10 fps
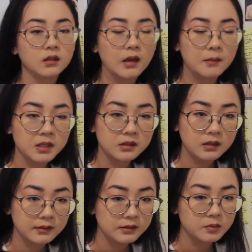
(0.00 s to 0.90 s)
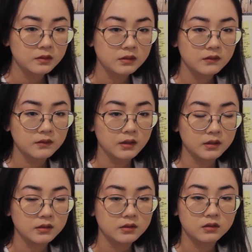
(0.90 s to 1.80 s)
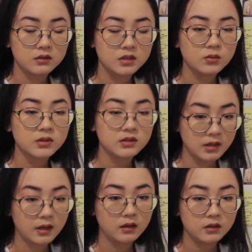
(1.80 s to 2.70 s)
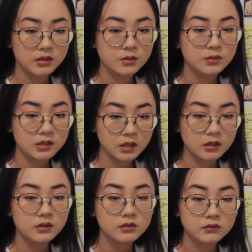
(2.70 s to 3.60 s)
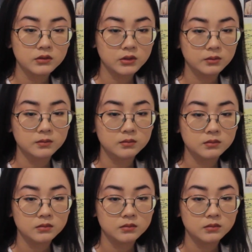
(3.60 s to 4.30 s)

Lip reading: I'm inclined to believe that she was there. She was there in the room,